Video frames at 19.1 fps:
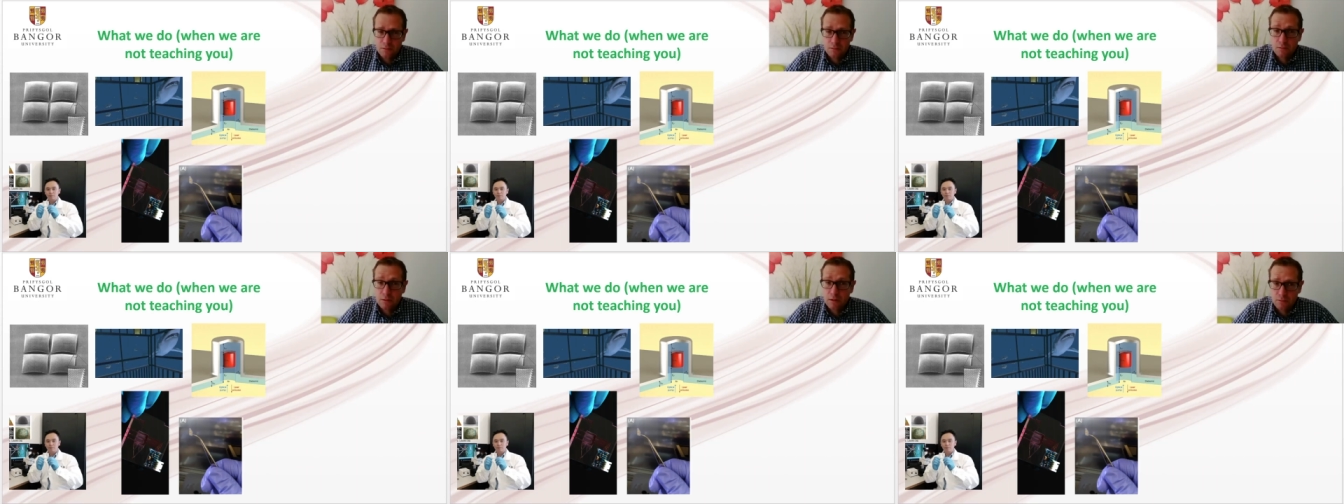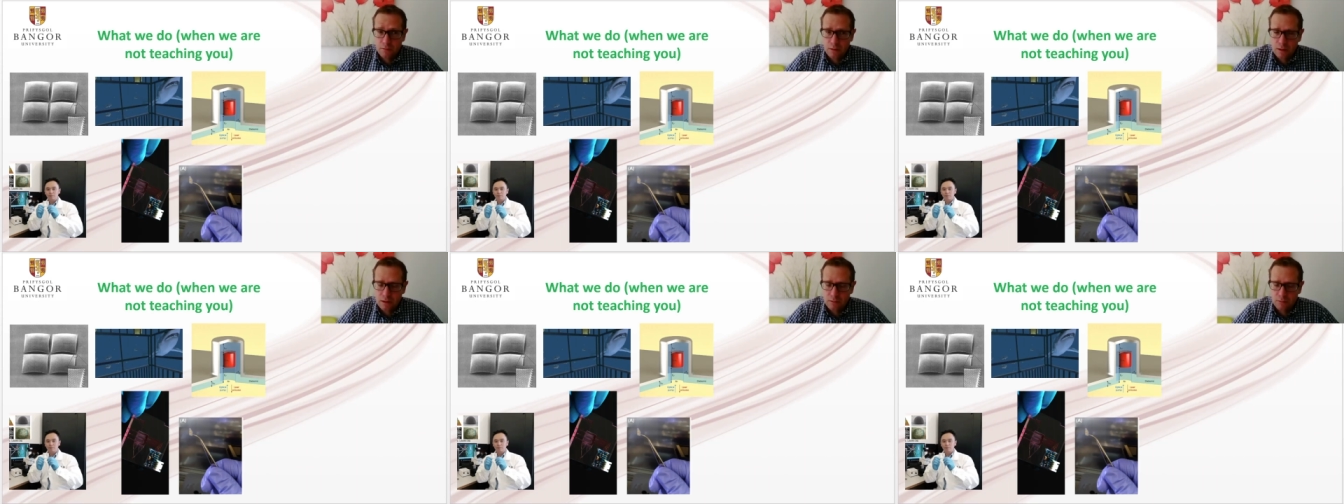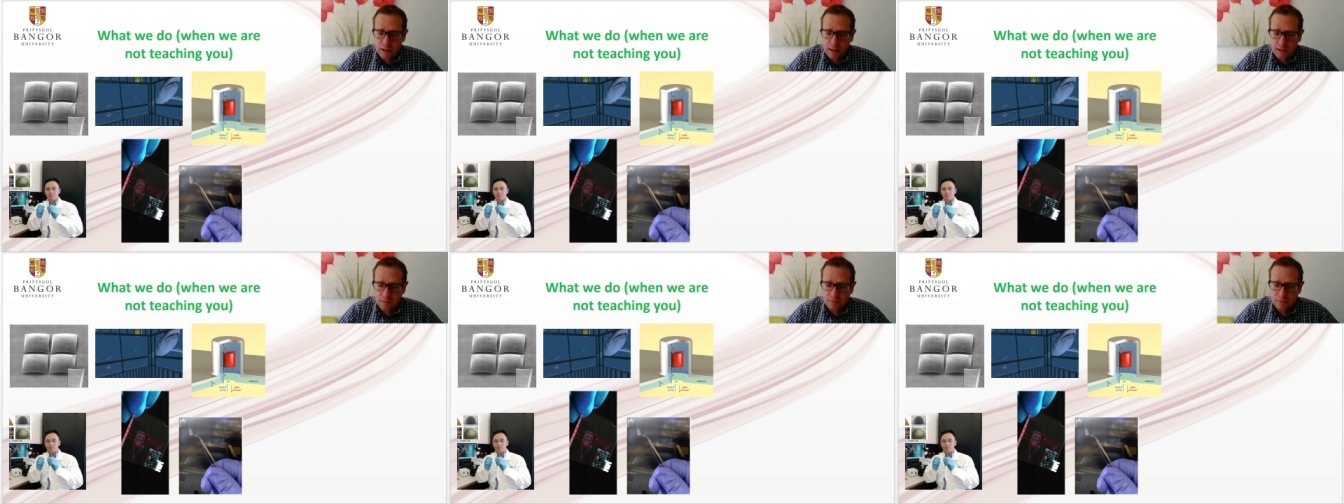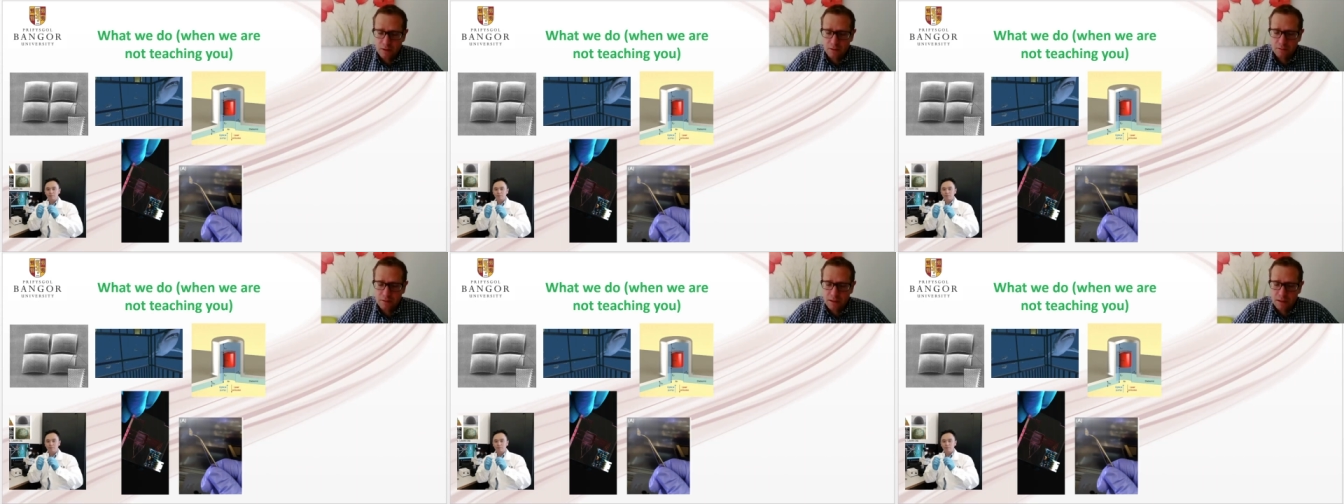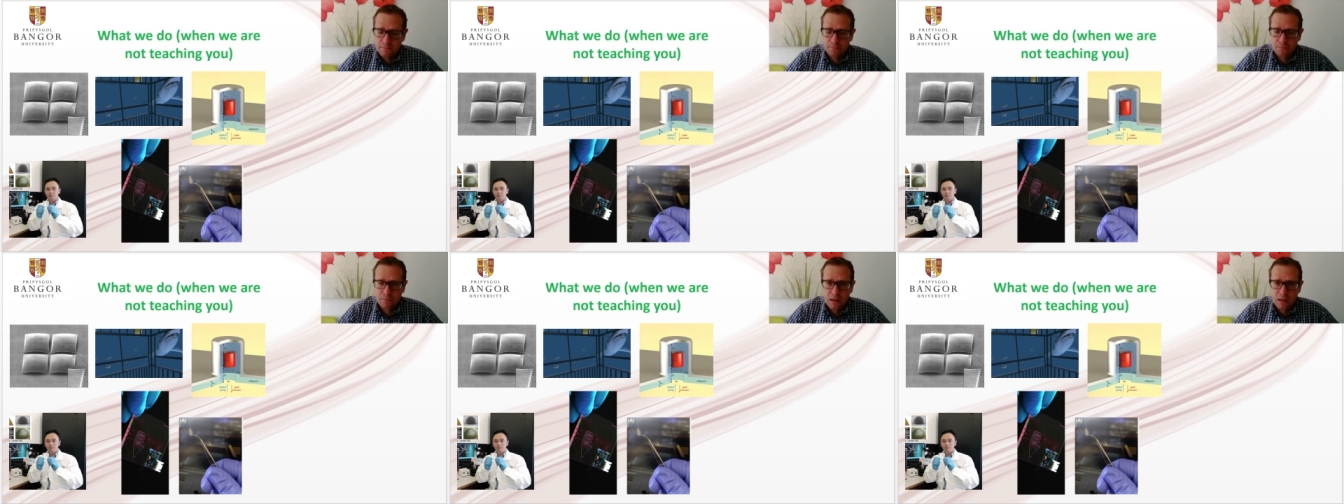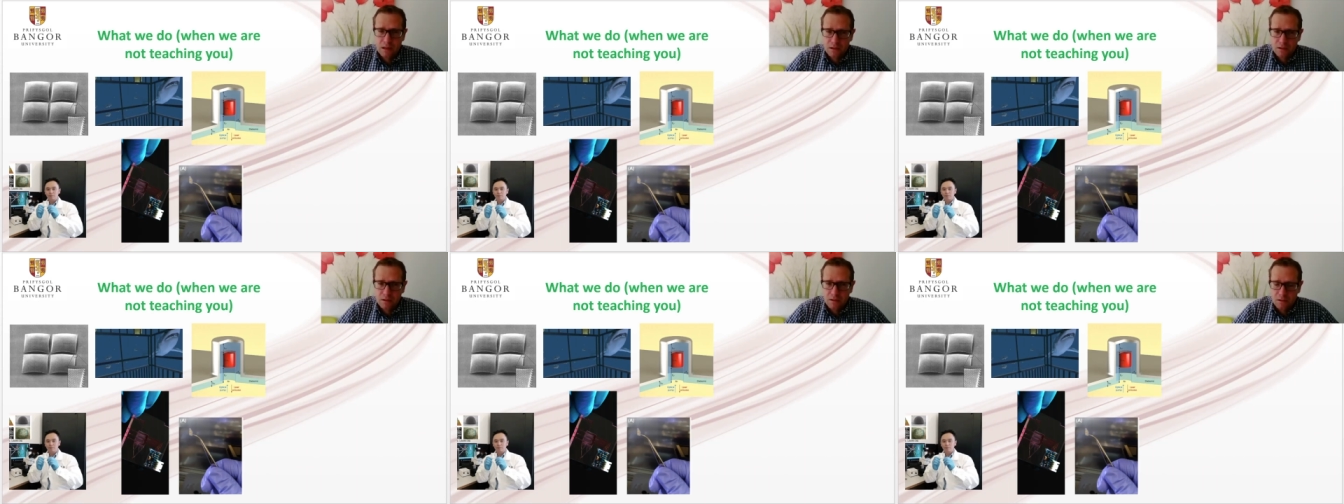we get involved in.
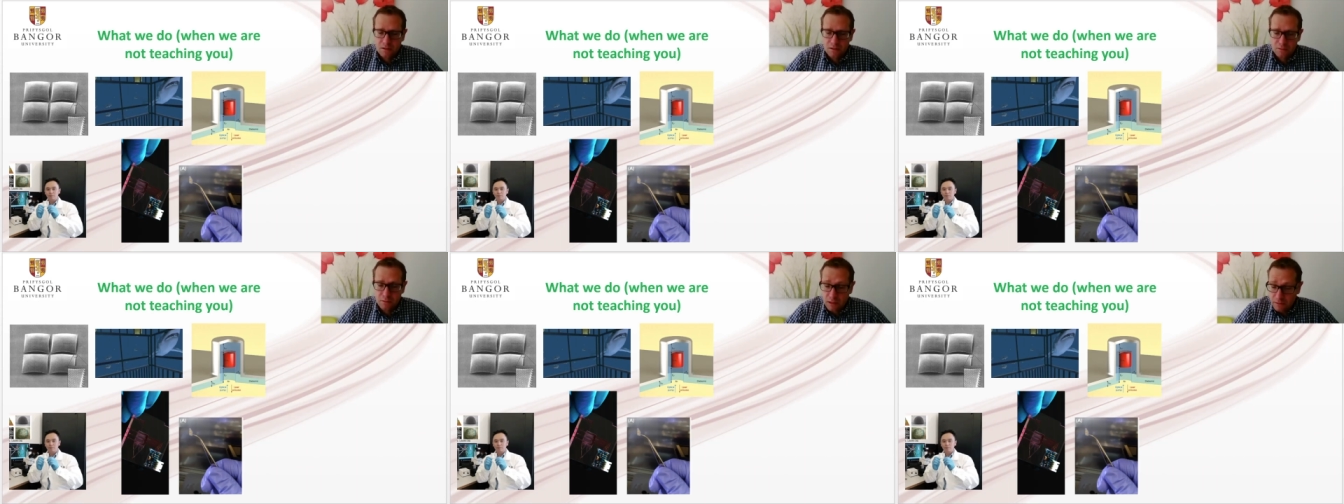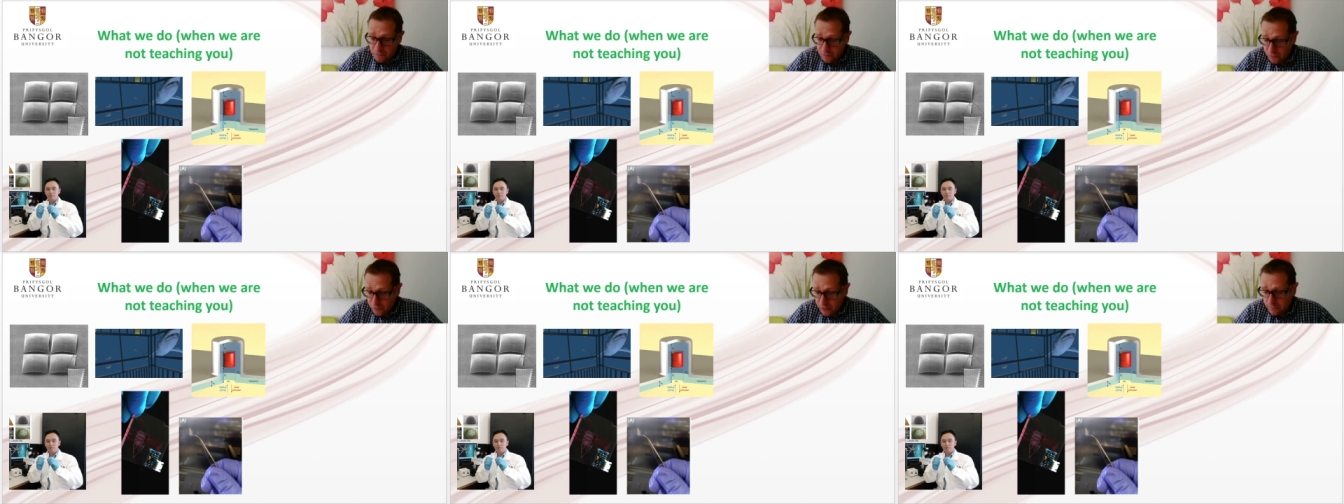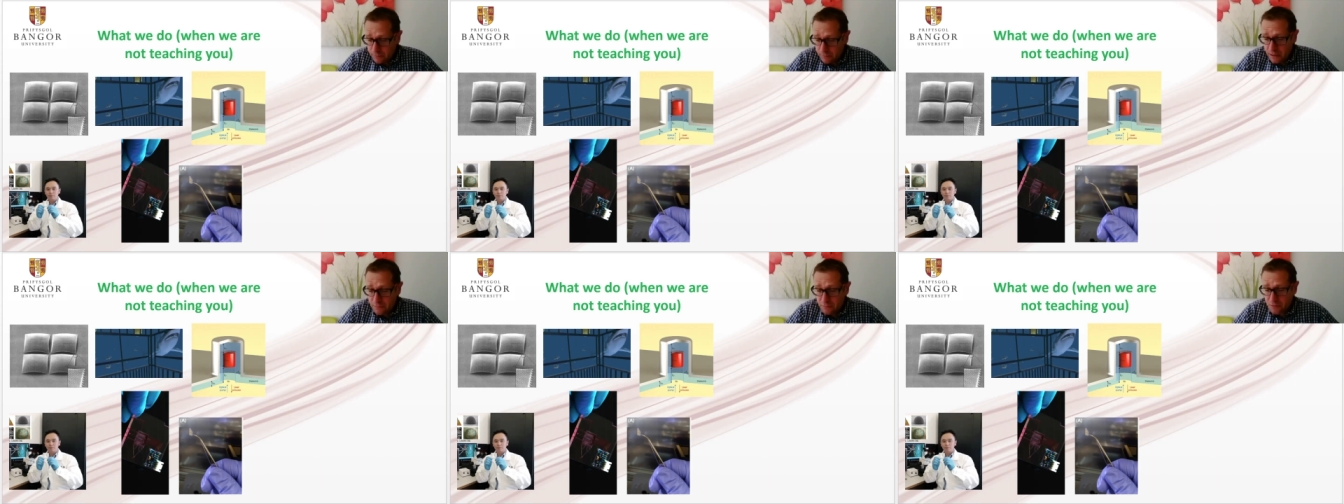So we have three main